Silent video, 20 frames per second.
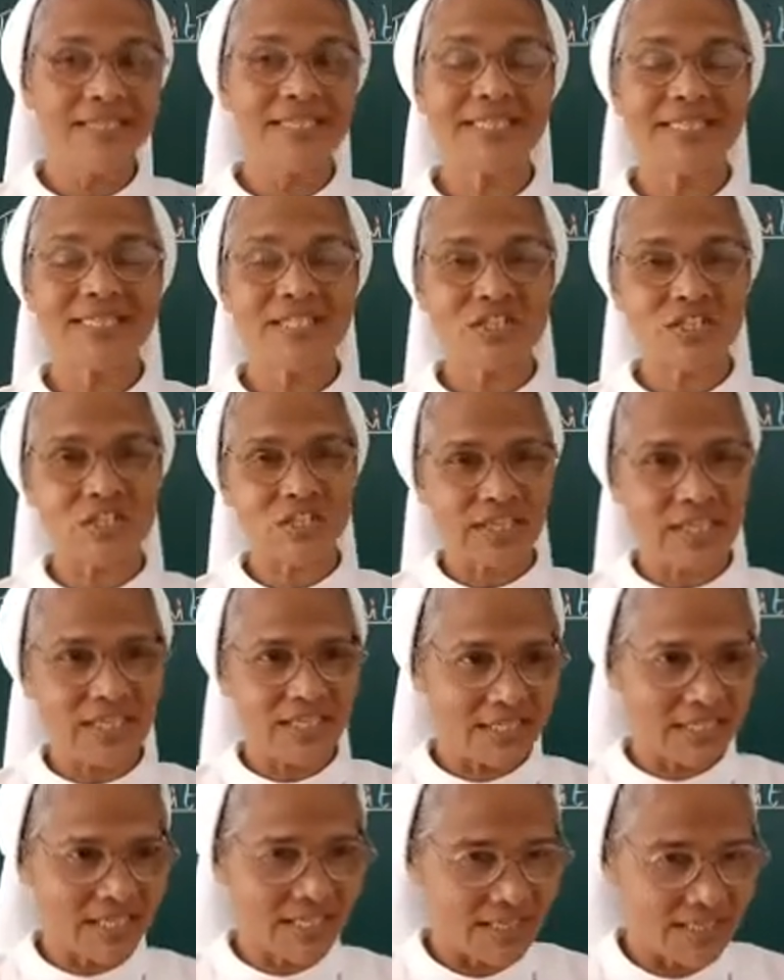this is
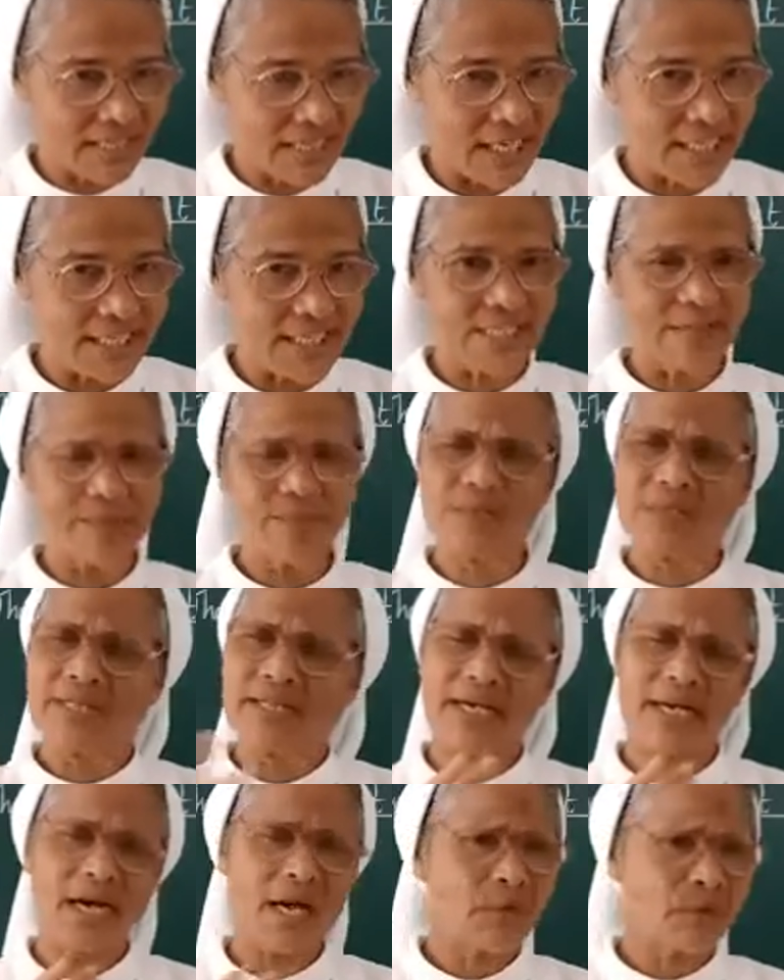the hardship
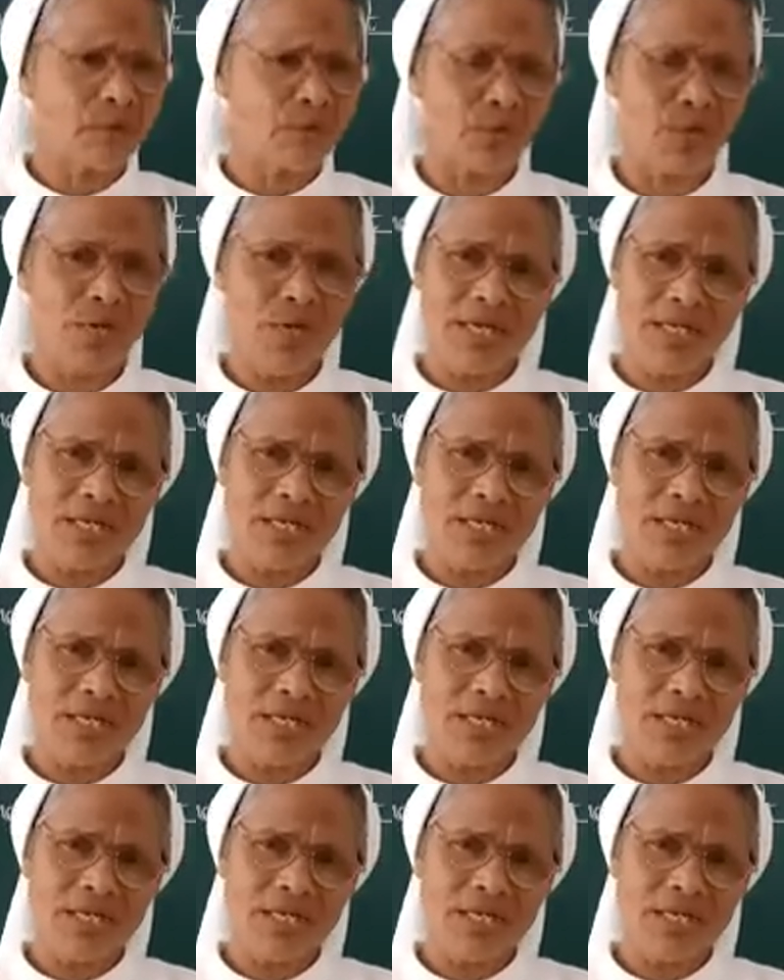they have to.